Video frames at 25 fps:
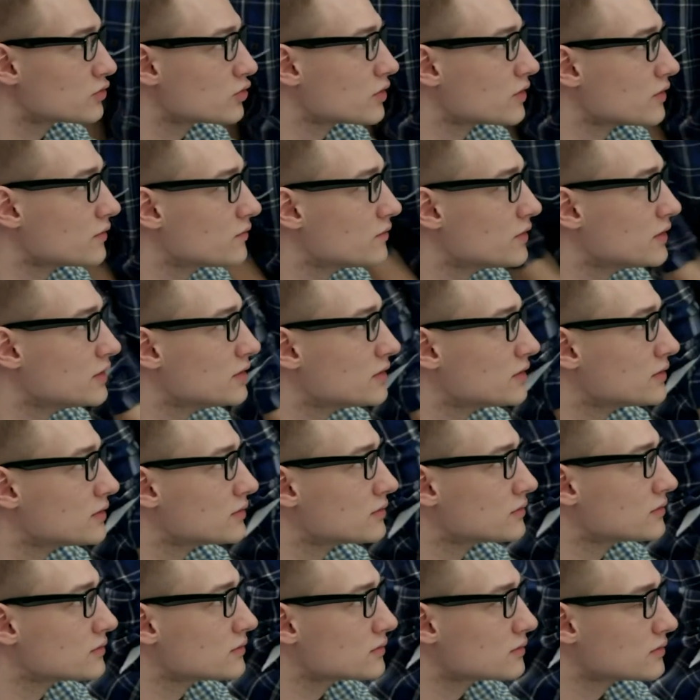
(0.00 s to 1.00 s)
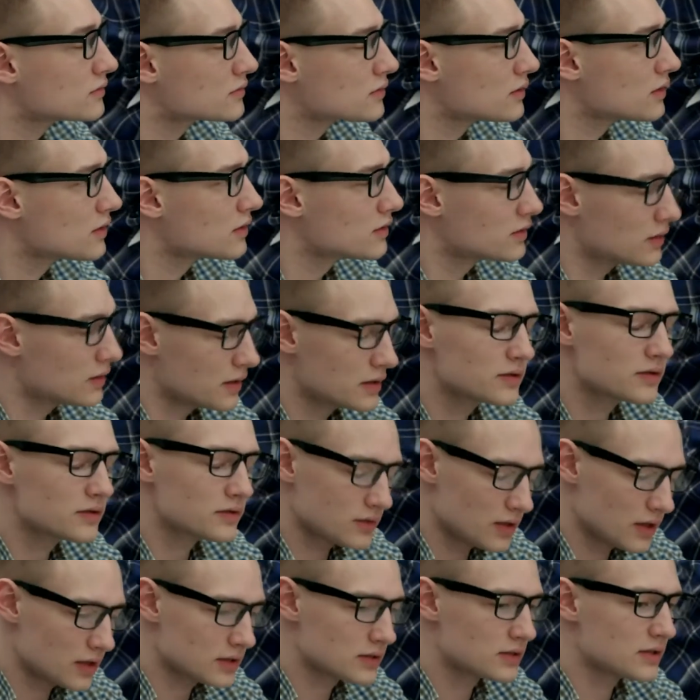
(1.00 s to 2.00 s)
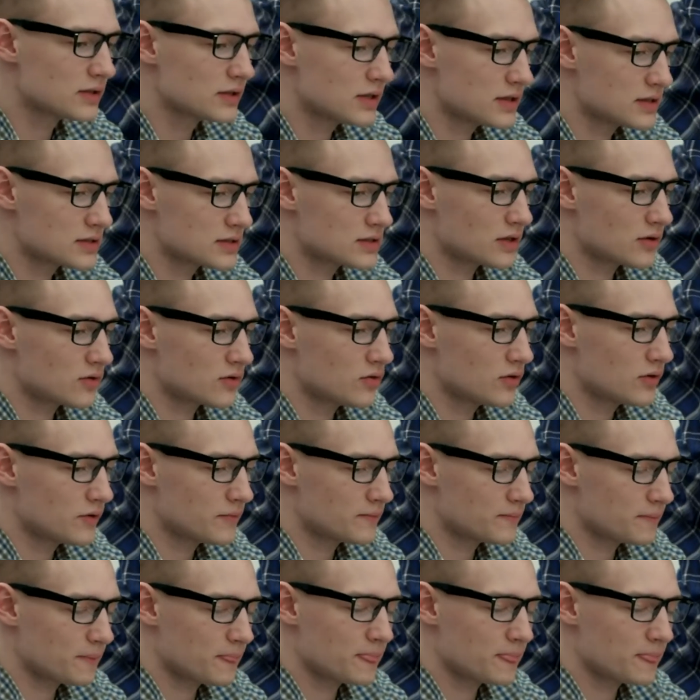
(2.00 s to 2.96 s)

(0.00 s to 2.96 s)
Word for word: together, which is critical to its success.